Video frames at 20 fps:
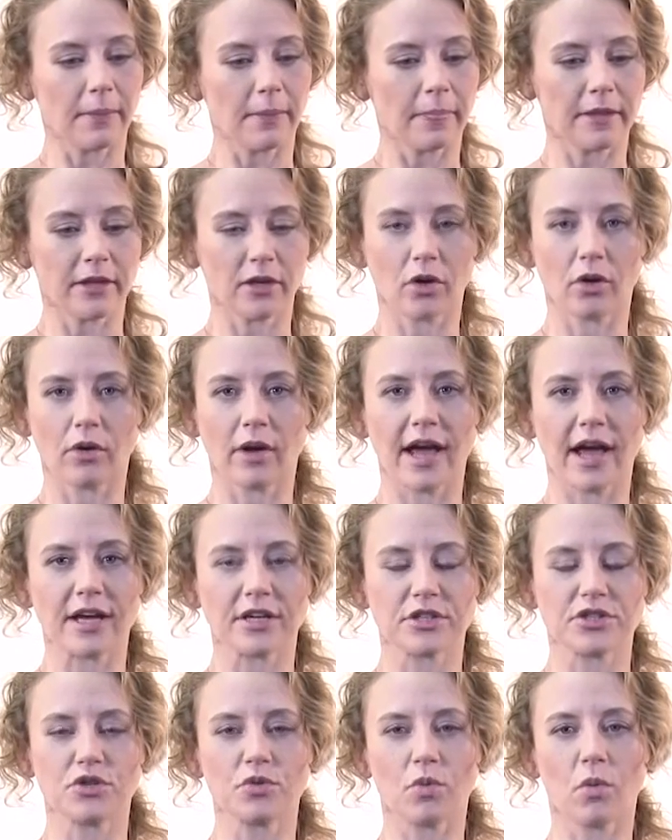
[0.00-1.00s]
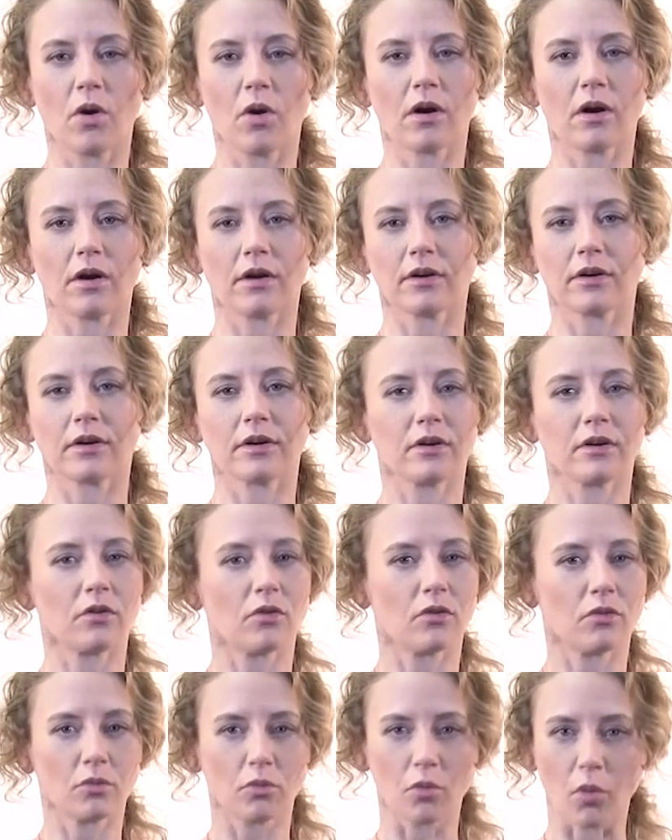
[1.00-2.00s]
as you are
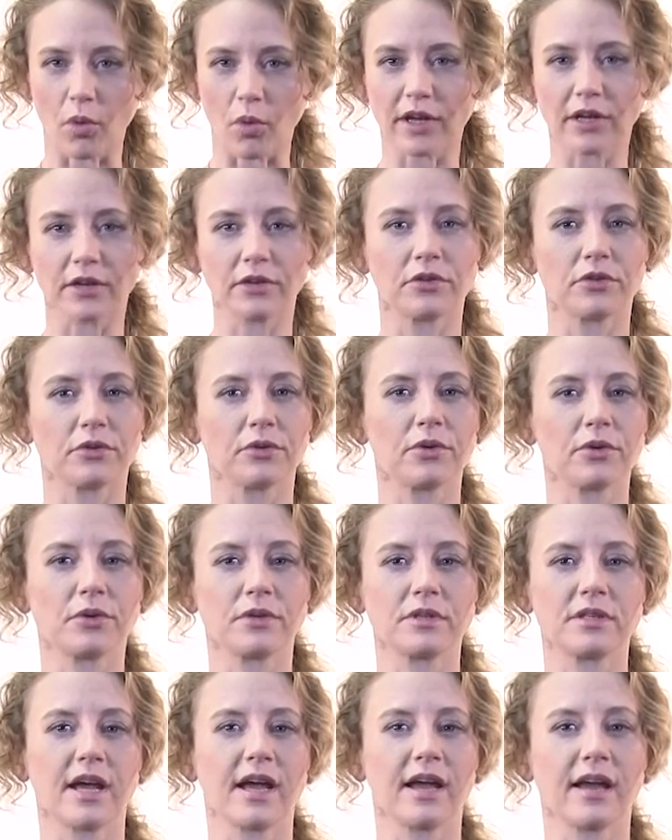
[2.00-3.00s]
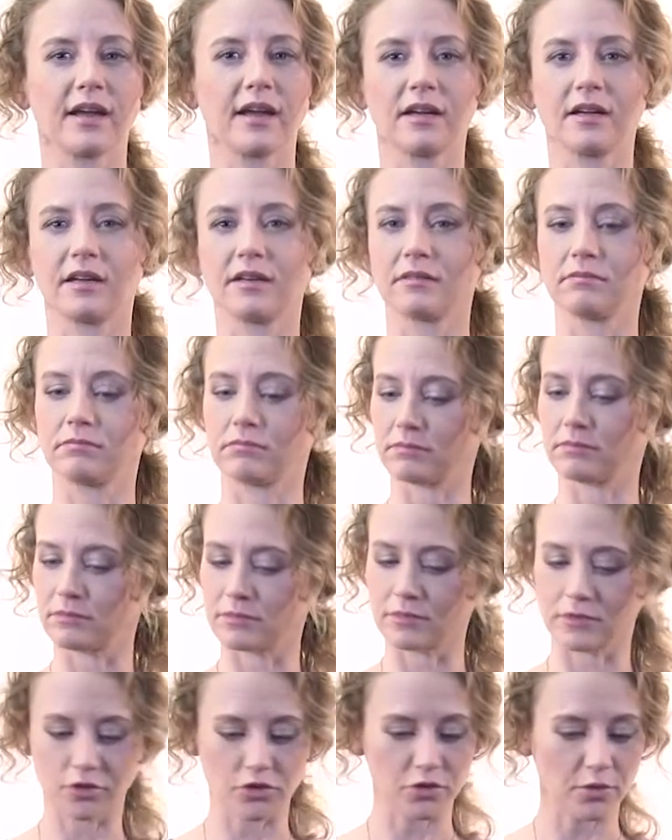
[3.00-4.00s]
walking through your day,
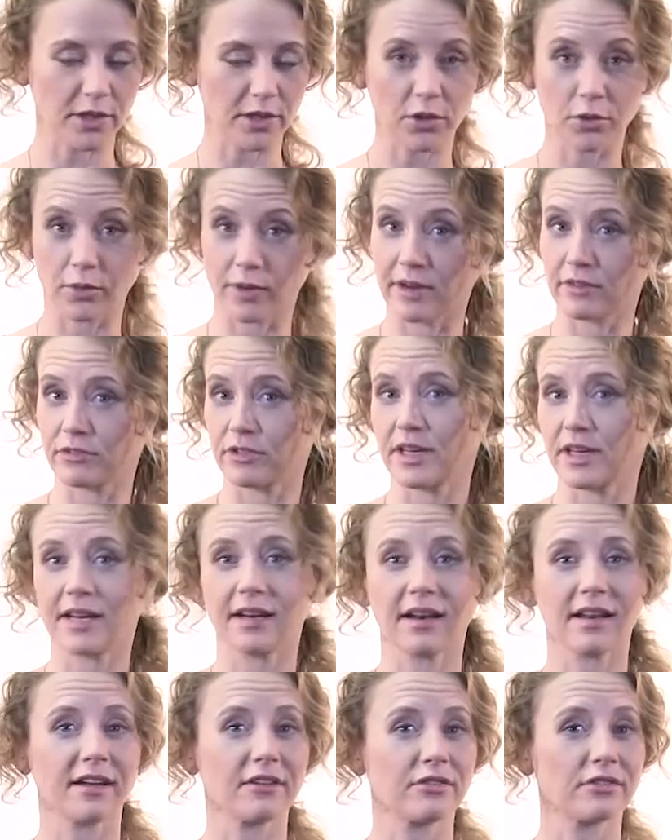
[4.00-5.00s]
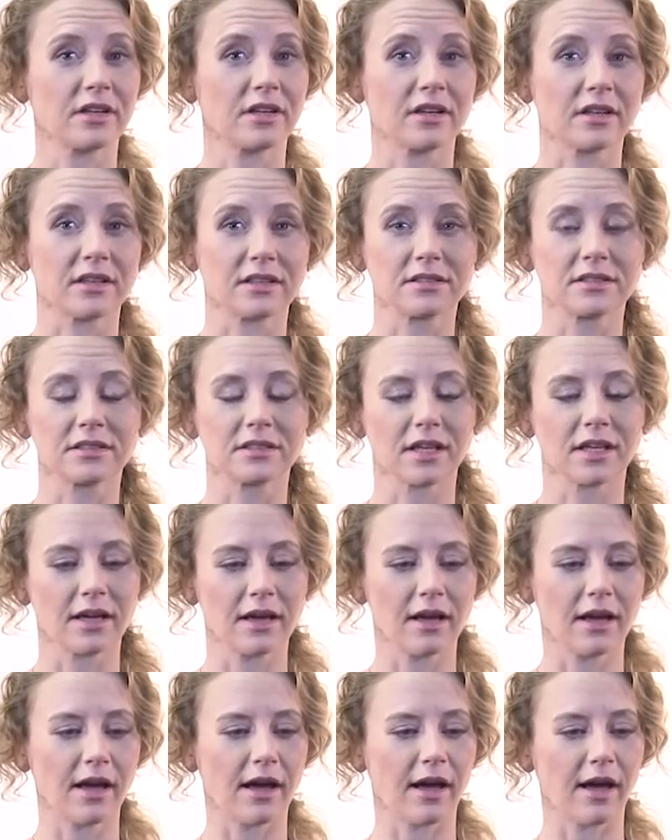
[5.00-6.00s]
doing your everyday life things,
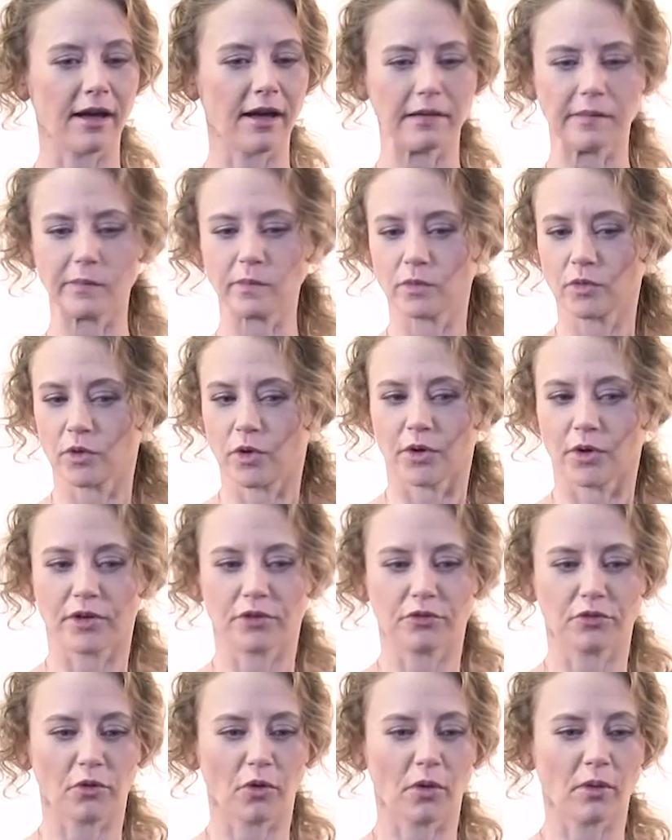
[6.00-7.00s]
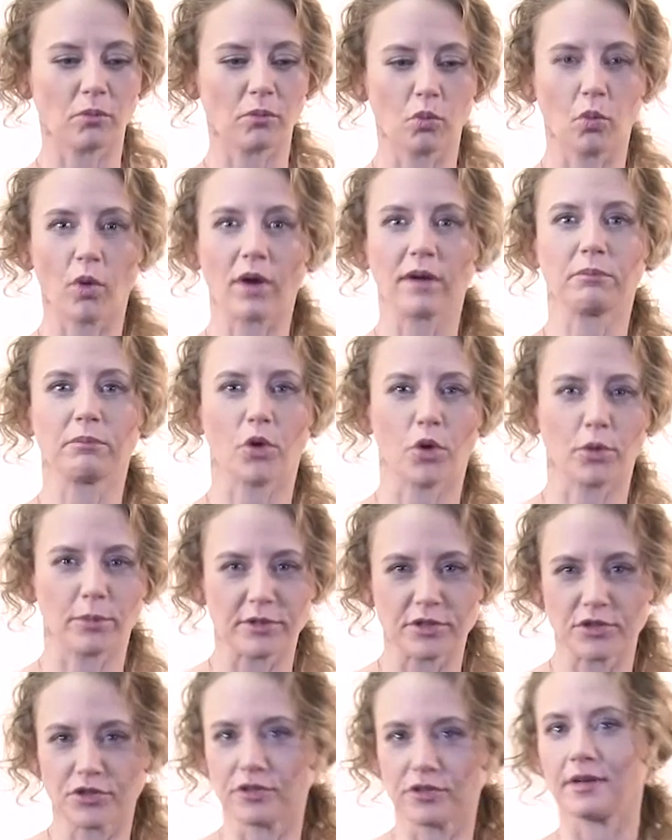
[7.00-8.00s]
going from one
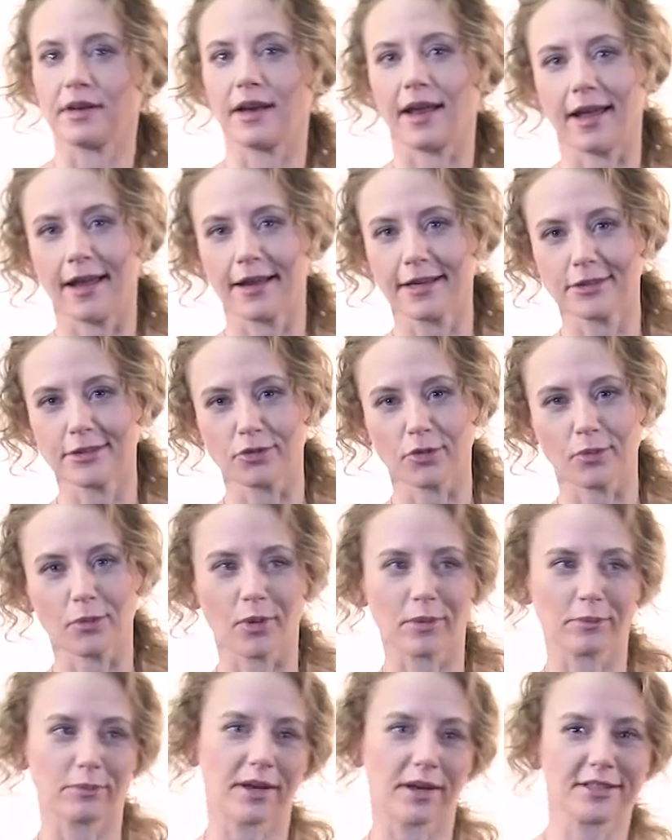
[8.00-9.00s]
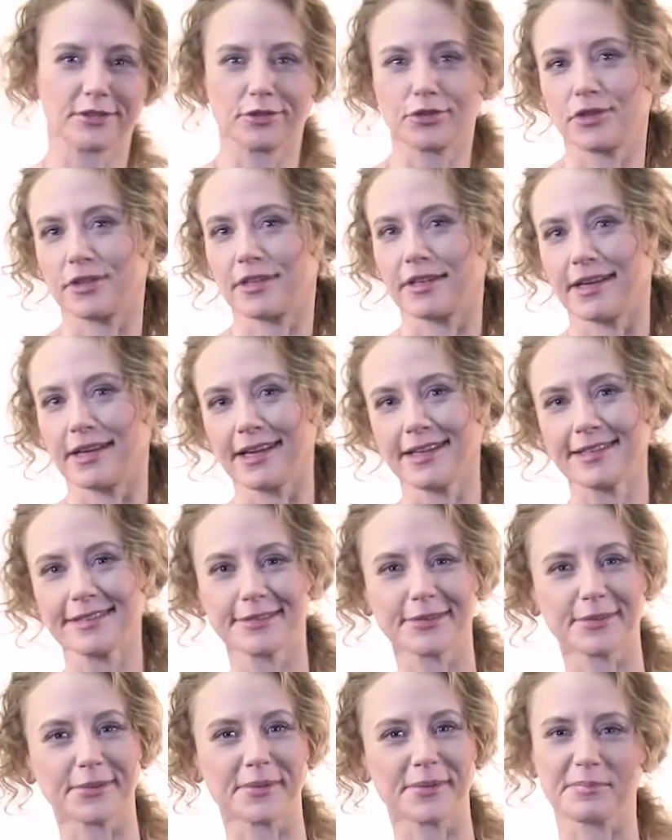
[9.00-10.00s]
moment to the next, from one place to the
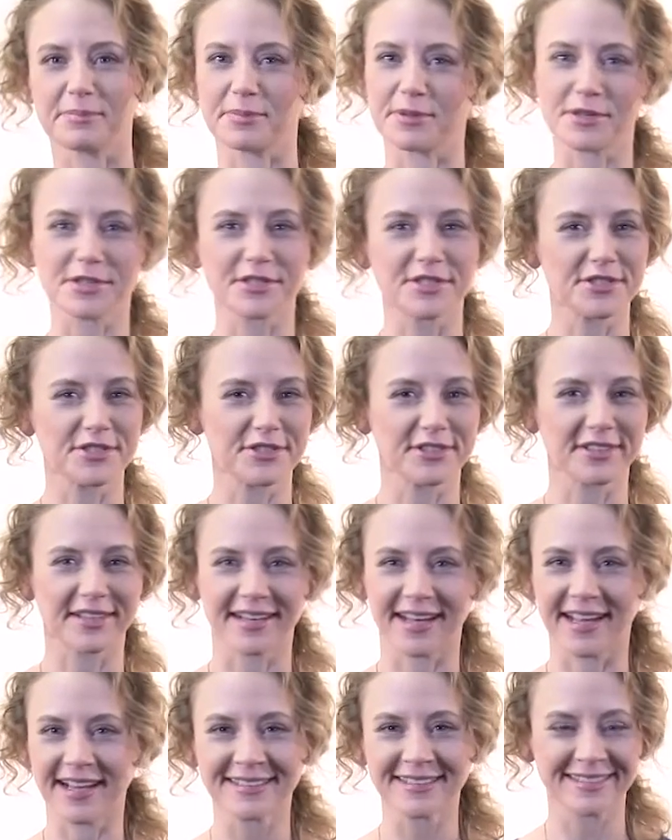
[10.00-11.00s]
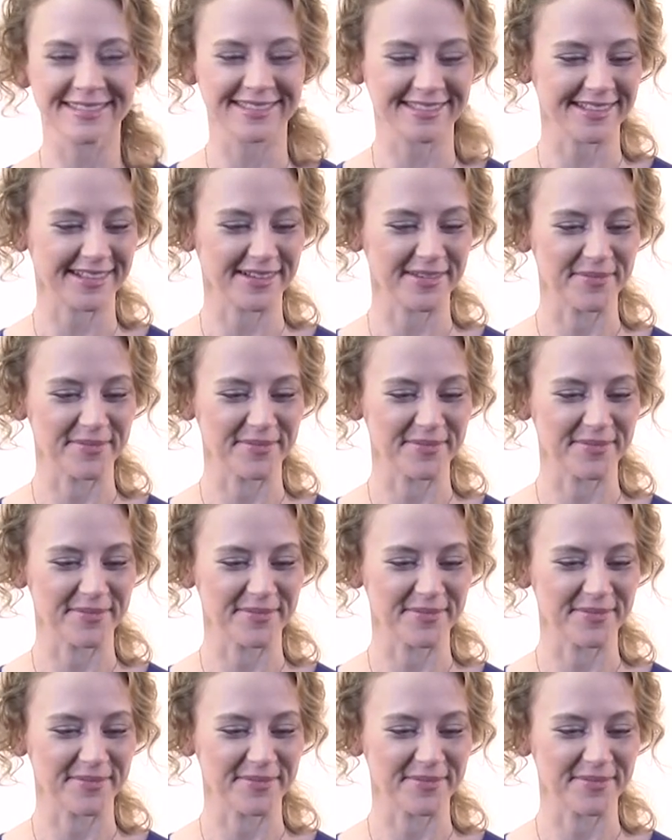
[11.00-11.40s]
next, or one person to the next,